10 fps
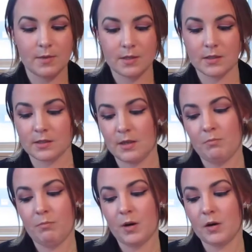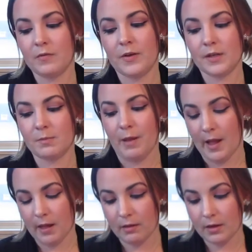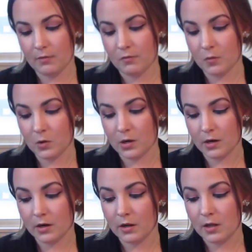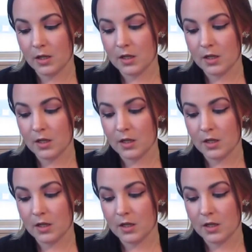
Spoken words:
This is the perfect palette for